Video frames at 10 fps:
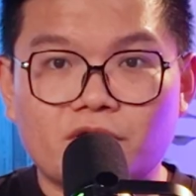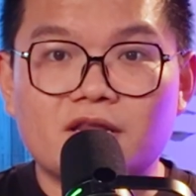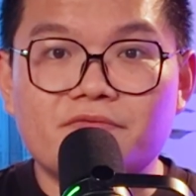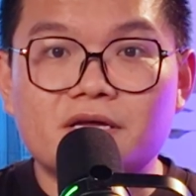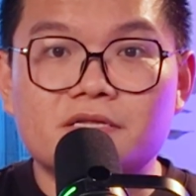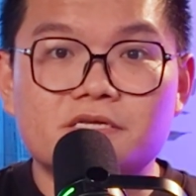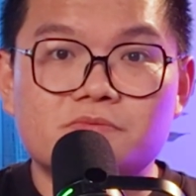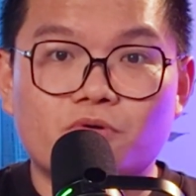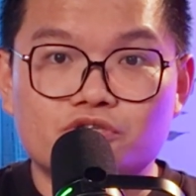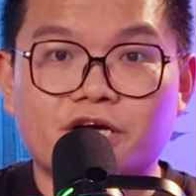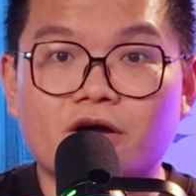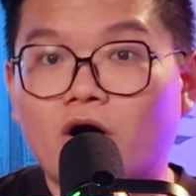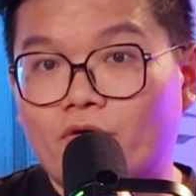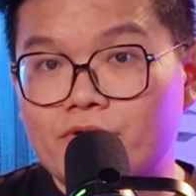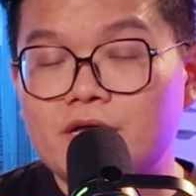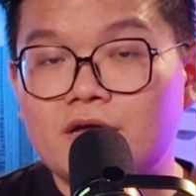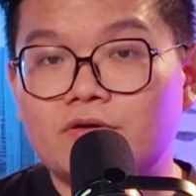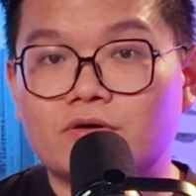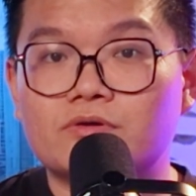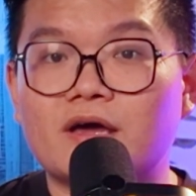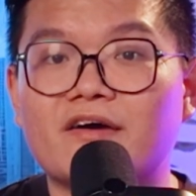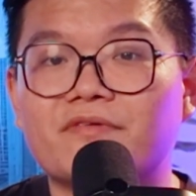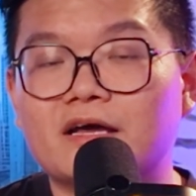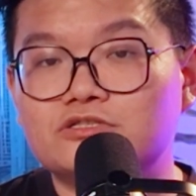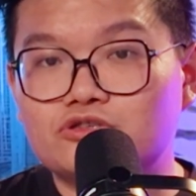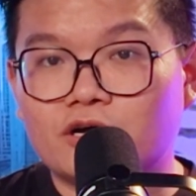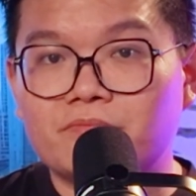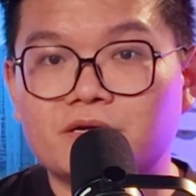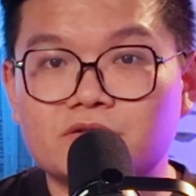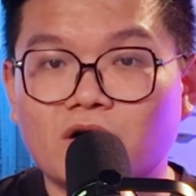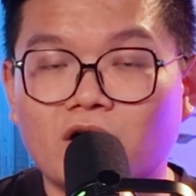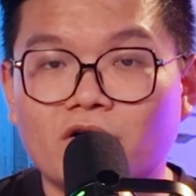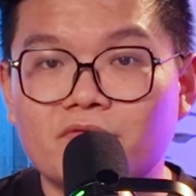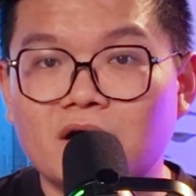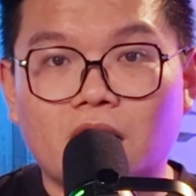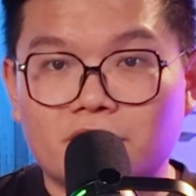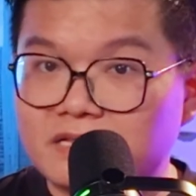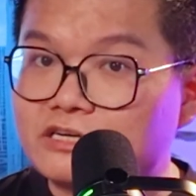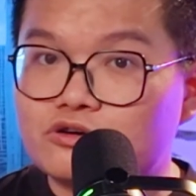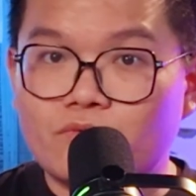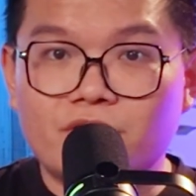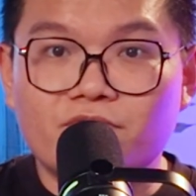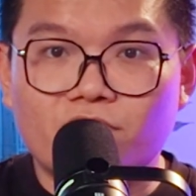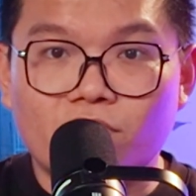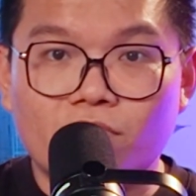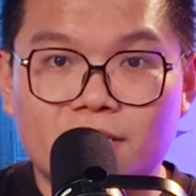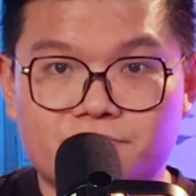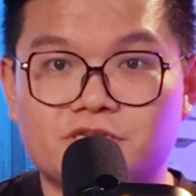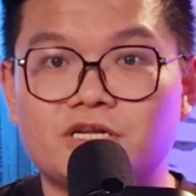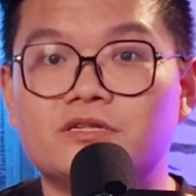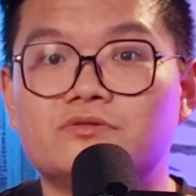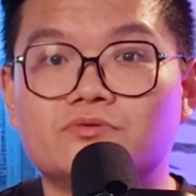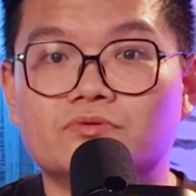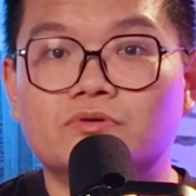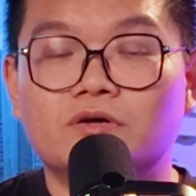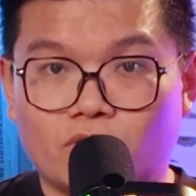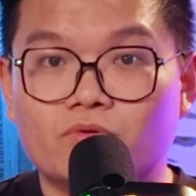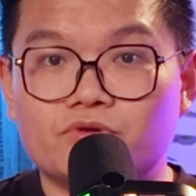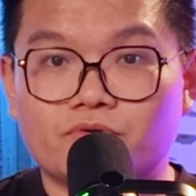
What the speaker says: you're living in this project Orie, you're going to have enjoyment of natural wind flow, especially into your own